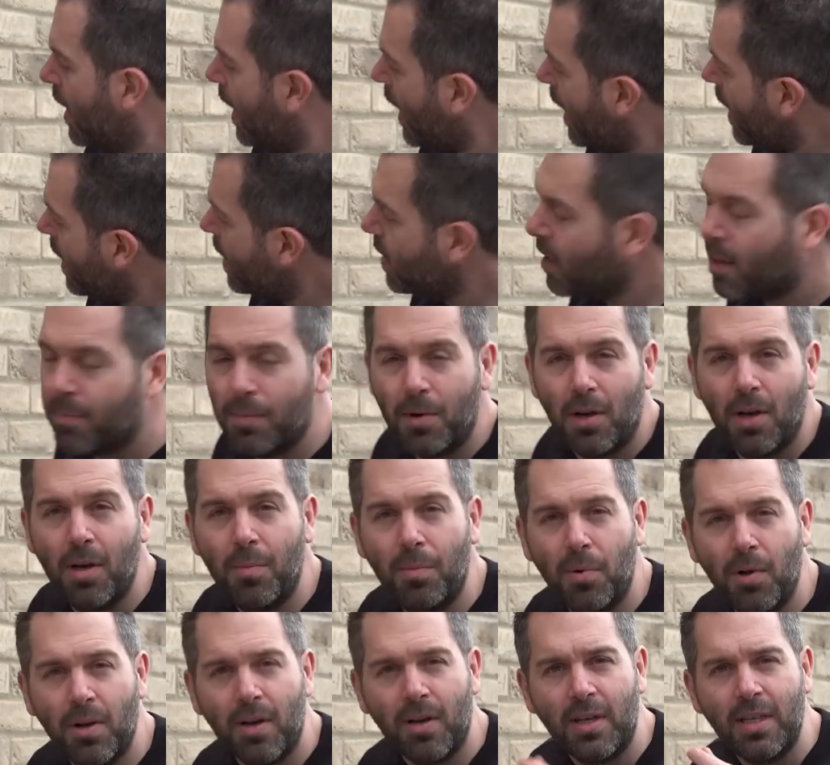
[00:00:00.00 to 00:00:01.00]
and I'm going to
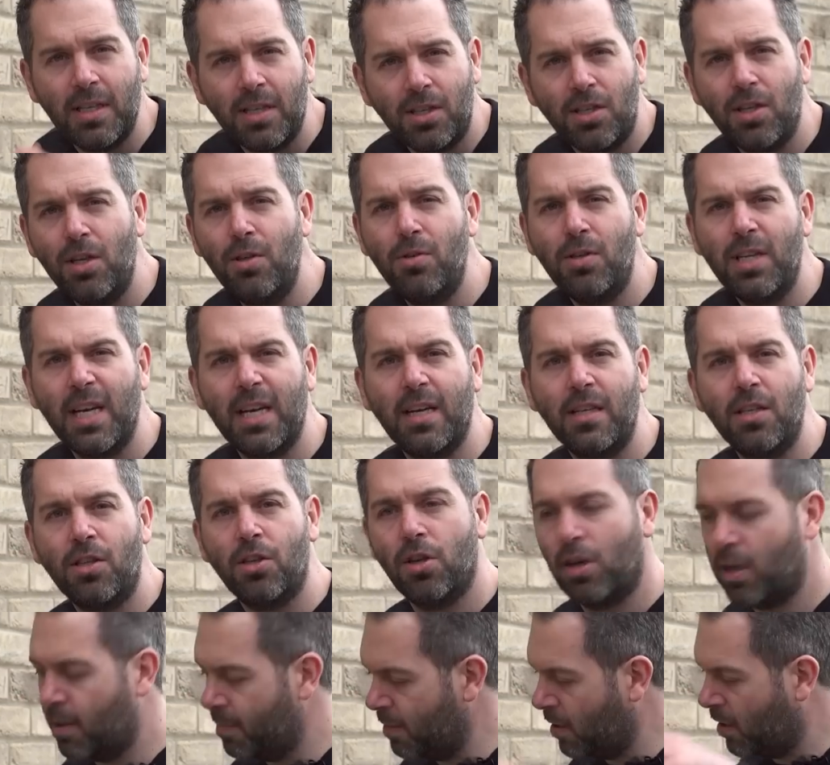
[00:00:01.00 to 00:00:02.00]
put it on its 2-second
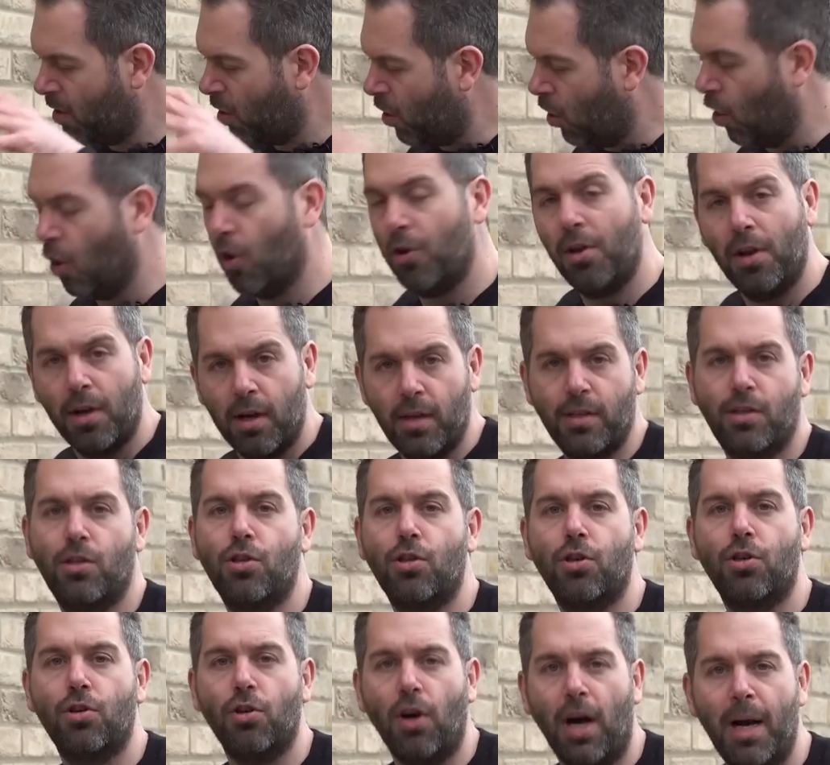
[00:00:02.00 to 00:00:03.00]
timer on a
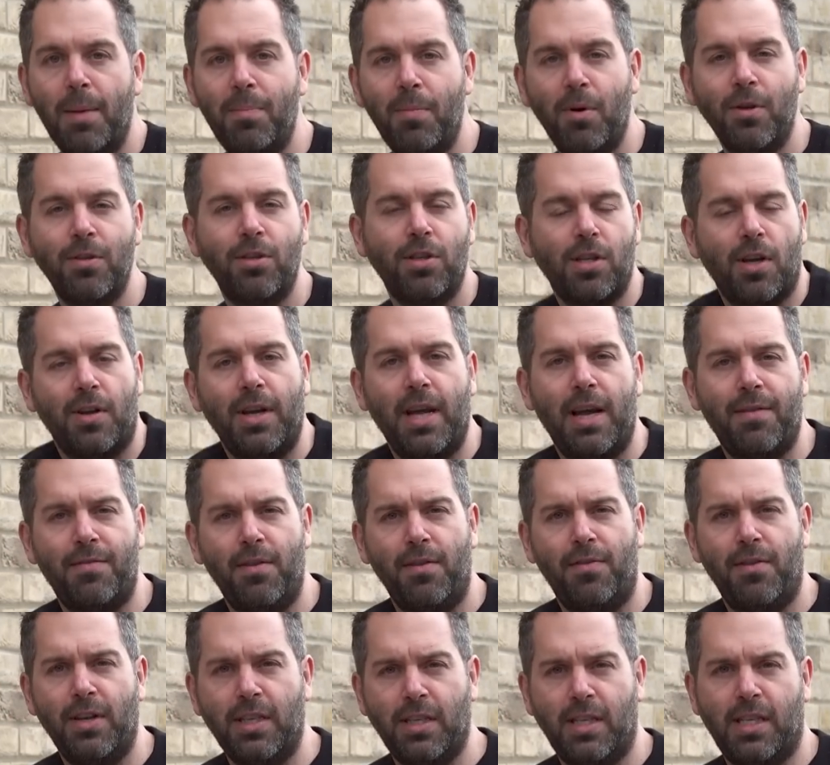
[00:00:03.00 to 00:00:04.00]
tripod so that
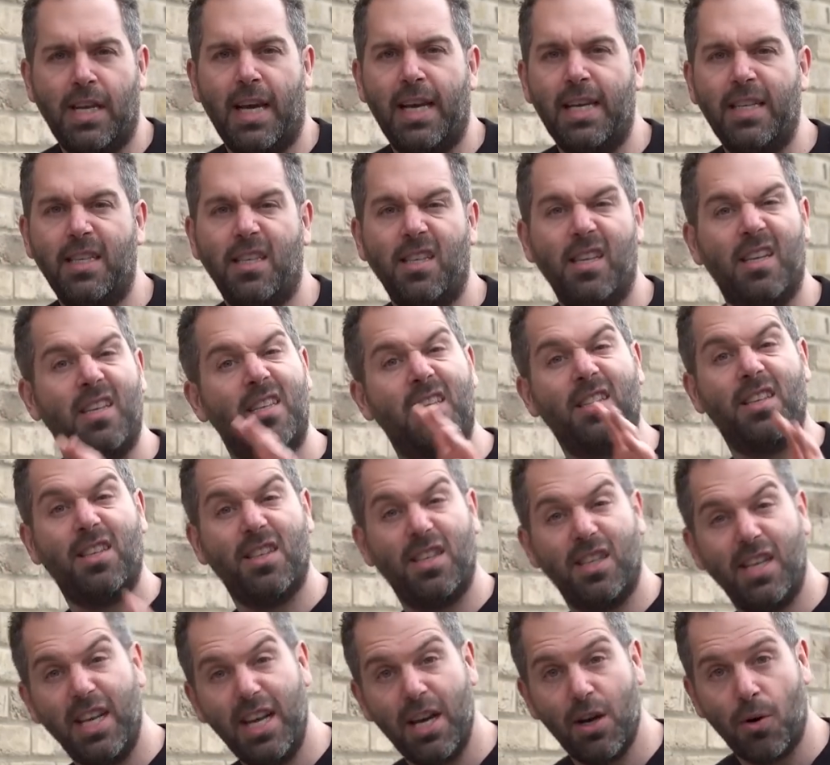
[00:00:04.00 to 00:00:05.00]
everything stays
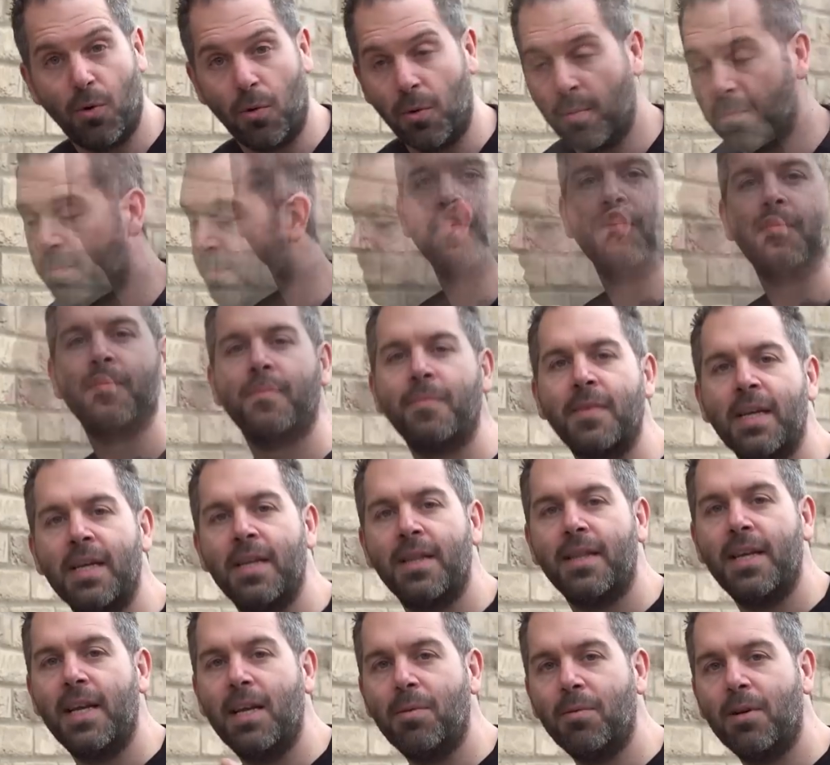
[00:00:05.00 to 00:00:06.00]
still.
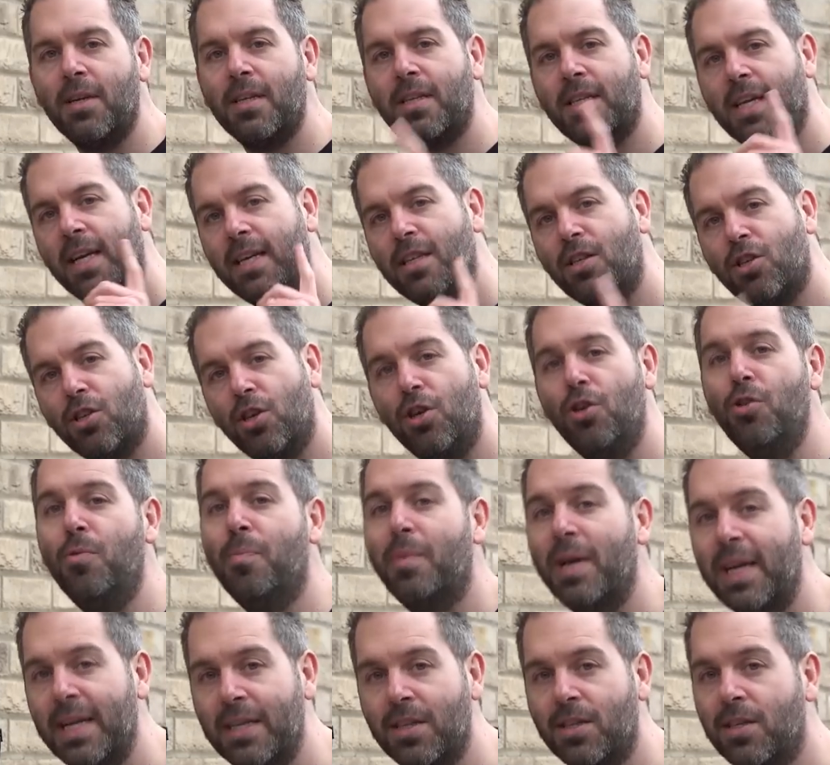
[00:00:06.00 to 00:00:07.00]
Then I'm going to take two
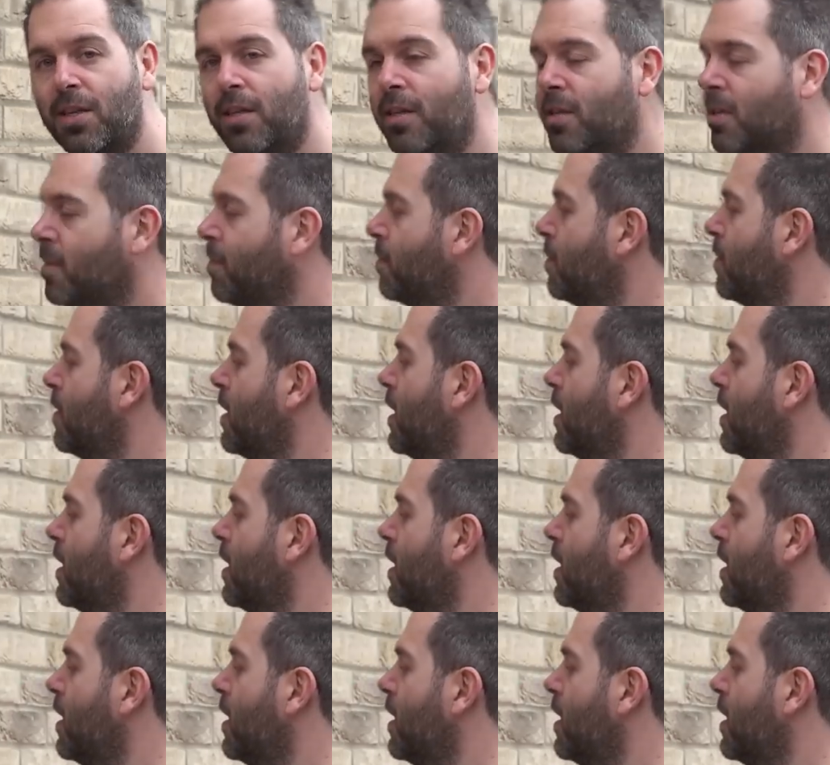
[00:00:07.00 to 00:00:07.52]
pictures,